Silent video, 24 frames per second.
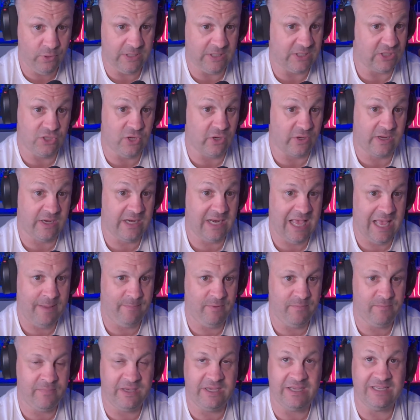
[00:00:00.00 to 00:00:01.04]
It's not going to
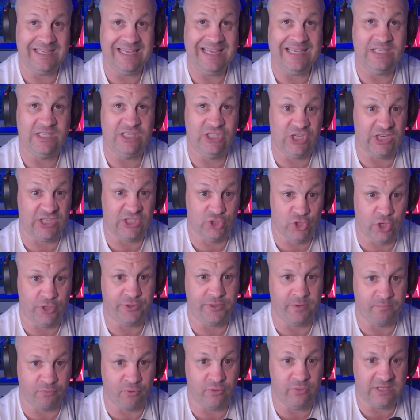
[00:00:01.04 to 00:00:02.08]
happen because he's just not
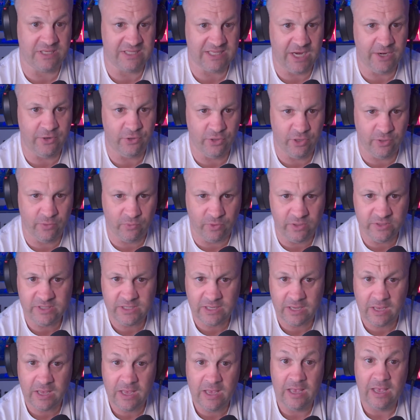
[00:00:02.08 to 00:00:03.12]
the brute that Danaher was.
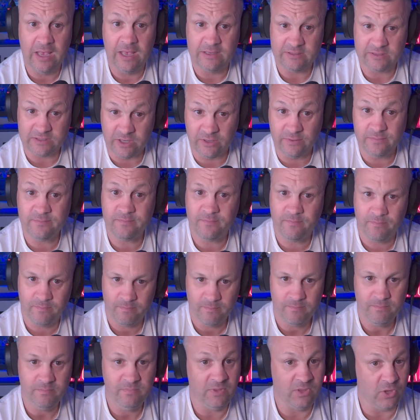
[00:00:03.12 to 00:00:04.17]
So
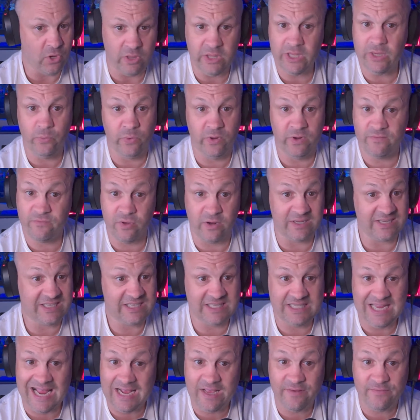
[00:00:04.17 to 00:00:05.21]
Collingwood have got a
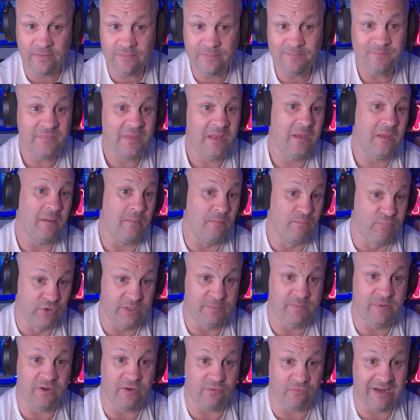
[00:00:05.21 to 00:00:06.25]
stack of them.
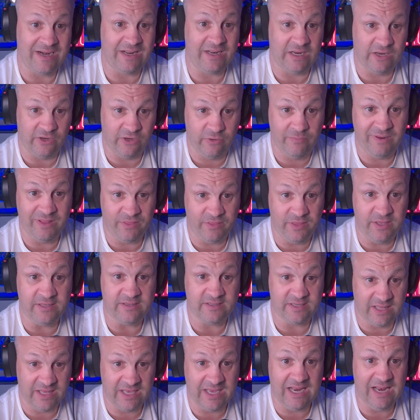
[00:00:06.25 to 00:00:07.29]
Brisbane are running a little bit thin,
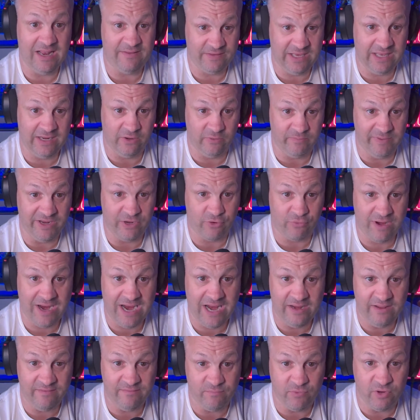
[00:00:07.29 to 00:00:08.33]
so they're going to have to get a little bit
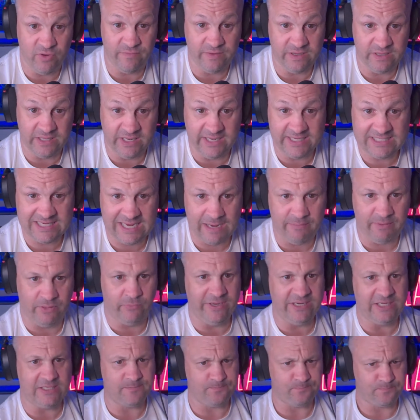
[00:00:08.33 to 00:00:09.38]
creative moving in the next couple of
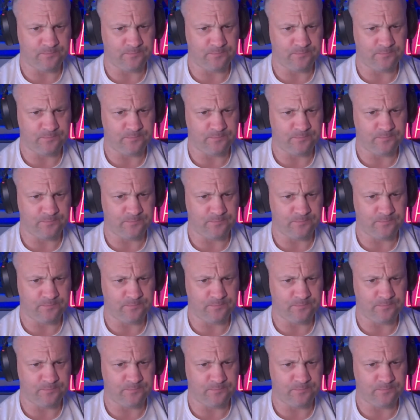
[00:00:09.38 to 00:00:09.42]
weeks.